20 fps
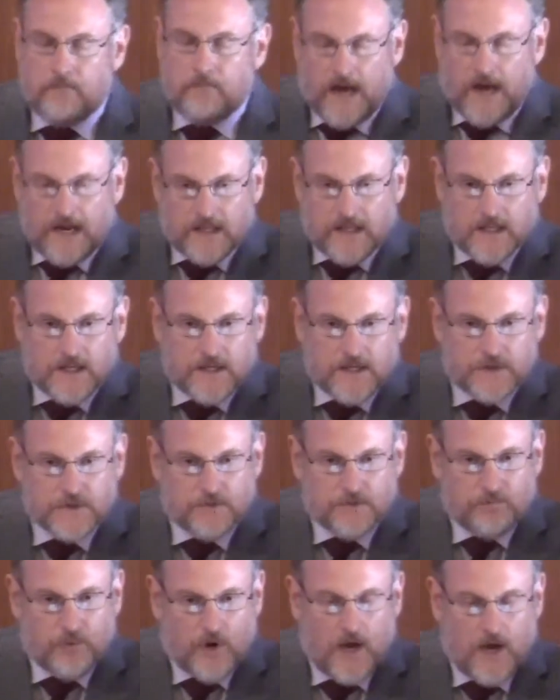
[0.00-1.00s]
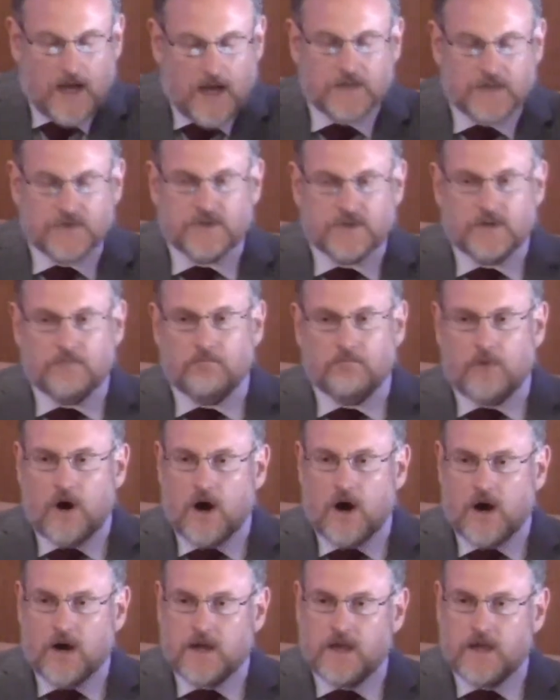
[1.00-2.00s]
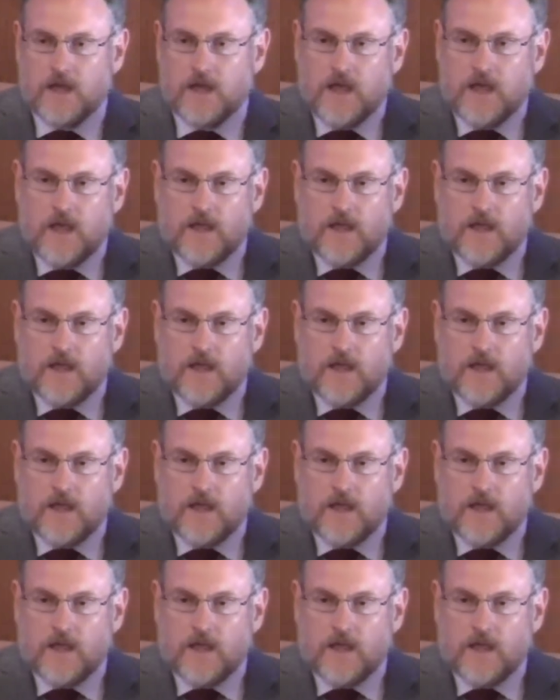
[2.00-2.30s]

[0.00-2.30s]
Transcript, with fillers: Pilate is surprised in Mark.